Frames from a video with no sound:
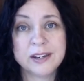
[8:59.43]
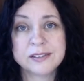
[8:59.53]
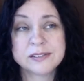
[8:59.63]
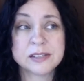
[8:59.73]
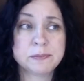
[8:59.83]

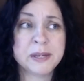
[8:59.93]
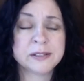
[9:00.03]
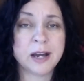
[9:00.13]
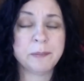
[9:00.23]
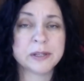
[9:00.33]
It's
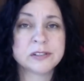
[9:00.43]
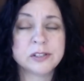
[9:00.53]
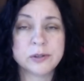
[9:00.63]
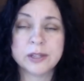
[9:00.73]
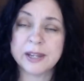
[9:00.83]
big topics
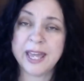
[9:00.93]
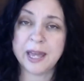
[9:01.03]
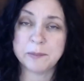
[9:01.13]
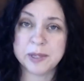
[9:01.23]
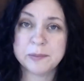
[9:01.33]
too that
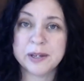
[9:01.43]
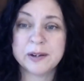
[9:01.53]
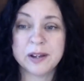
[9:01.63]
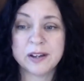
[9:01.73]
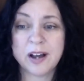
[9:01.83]
can't be,
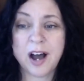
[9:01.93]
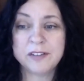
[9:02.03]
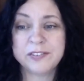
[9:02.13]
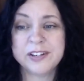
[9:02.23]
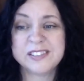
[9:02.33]
but
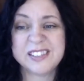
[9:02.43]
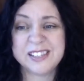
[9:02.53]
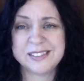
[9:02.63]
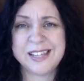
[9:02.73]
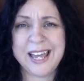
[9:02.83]
often it's
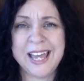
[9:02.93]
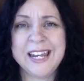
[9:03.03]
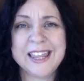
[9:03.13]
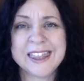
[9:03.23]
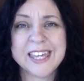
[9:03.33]
these
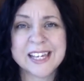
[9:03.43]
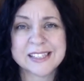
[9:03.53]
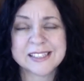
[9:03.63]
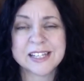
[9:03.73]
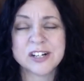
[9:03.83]
tiny
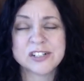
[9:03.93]
things that are